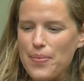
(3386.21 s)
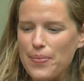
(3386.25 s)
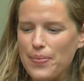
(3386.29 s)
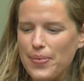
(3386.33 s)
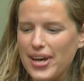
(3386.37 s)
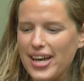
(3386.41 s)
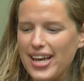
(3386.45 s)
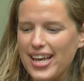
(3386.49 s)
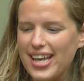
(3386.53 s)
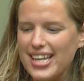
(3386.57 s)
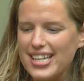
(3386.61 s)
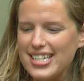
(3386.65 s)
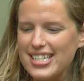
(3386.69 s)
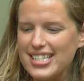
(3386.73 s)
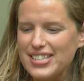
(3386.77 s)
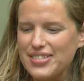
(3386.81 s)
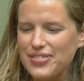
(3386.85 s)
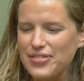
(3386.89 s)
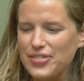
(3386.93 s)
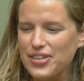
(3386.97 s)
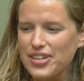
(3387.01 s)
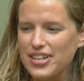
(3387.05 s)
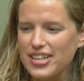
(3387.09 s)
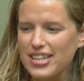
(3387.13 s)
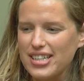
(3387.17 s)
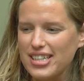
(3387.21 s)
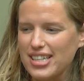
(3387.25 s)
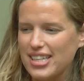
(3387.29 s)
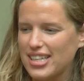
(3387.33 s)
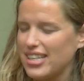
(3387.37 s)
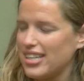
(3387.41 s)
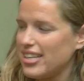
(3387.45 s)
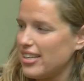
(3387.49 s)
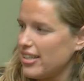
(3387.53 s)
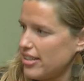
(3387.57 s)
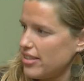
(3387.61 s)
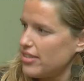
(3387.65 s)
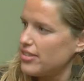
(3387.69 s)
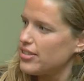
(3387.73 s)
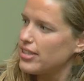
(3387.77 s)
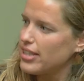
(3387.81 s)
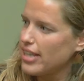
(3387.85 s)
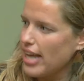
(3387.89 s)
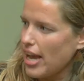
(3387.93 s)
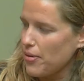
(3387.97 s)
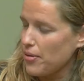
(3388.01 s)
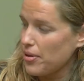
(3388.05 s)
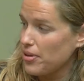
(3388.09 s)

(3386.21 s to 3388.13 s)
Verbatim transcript: But for the, yeah,